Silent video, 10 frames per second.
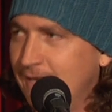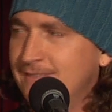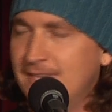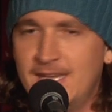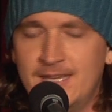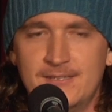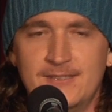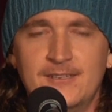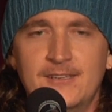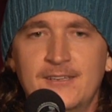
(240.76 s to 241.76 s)
and I say,
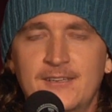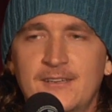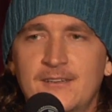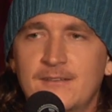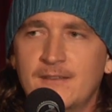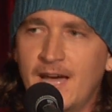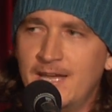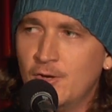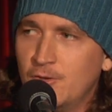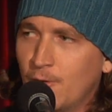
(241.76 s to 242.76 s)

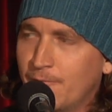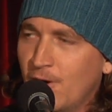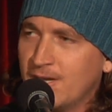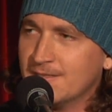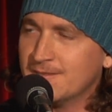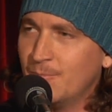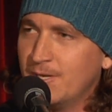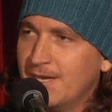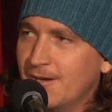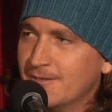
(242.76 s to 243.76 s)
I know you are fucking
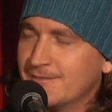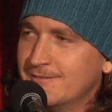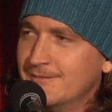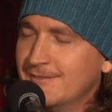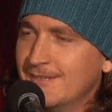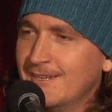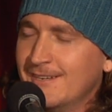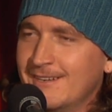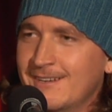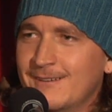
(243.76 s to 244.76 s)
somebody else.
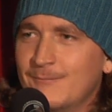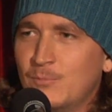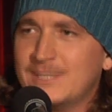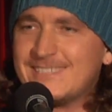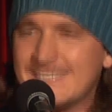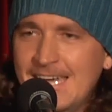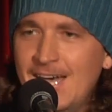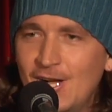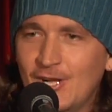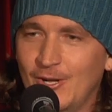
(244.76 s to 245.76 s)
But
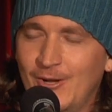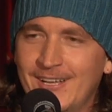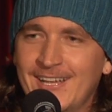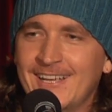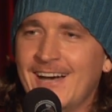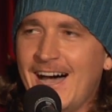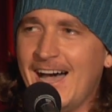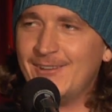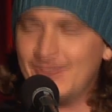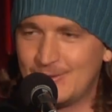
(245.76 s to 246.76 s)
still,
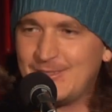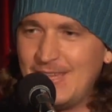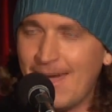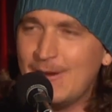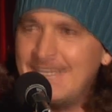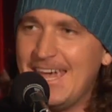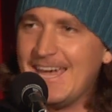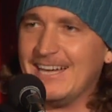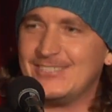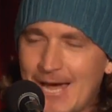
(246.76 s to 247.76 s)
I, every
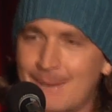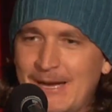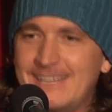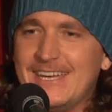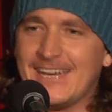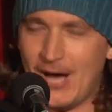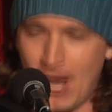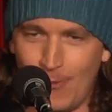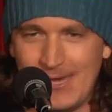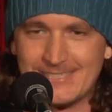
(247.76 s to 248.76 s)
day I jack my dick.
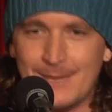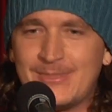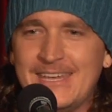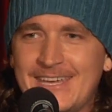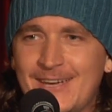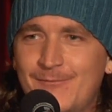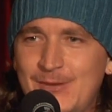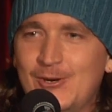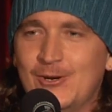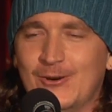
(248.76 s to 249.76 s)
Always I'm thinking of
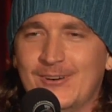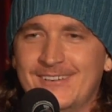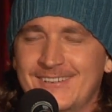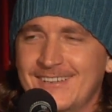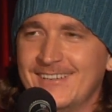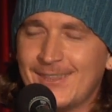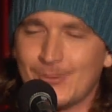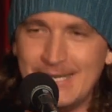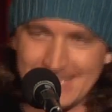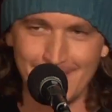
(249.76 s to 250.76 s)
you.
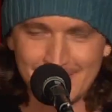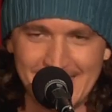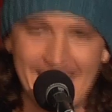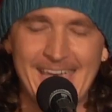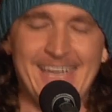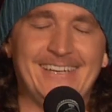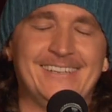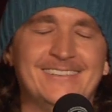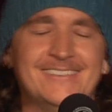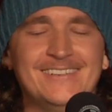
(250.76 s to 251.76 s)
Three times a
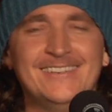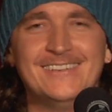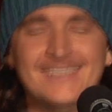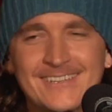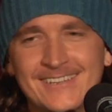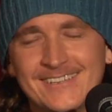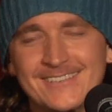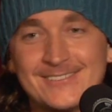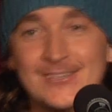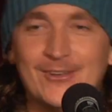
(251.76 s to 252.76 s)
day.
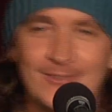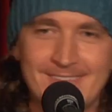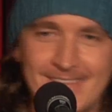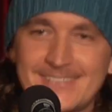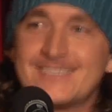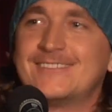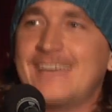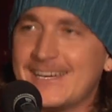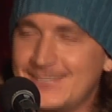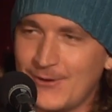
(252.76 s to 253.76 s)
So that's
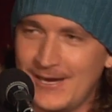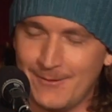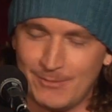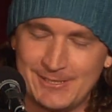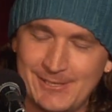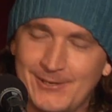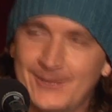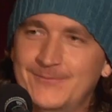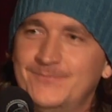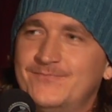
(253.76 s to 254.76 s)
taxi ride number two.